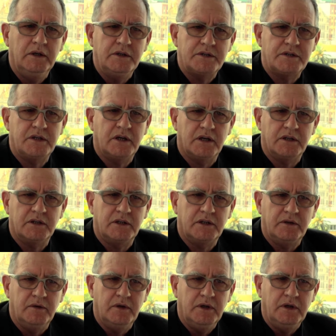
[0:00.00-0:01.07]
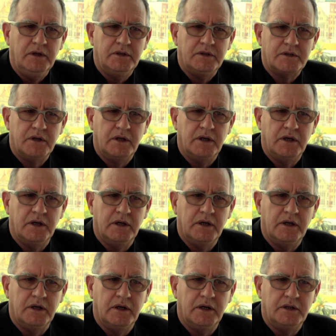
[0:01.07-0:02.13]
see are the
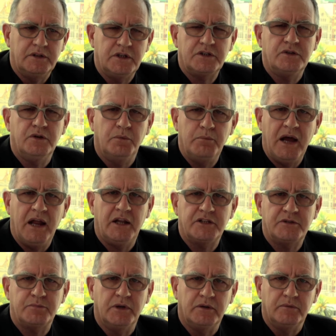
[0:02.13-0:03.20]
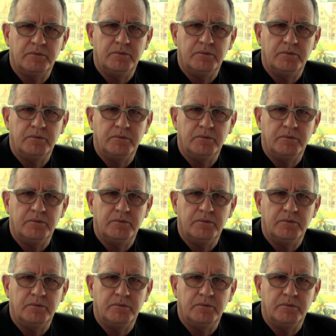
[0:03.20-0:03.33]
additional management